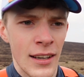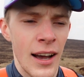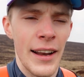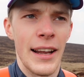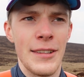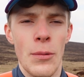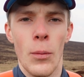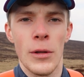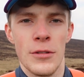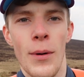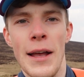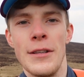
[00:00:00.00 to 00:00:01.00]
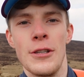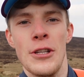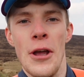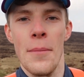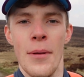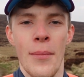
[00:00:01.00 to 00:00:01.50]
and I didn't want to
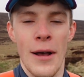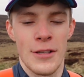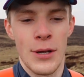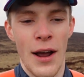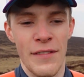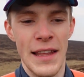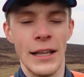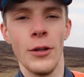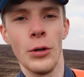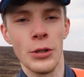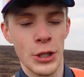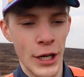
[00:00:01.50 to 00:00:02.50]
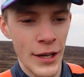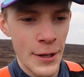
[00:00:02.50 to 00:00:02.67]
disturb them whilst they're having their lunch.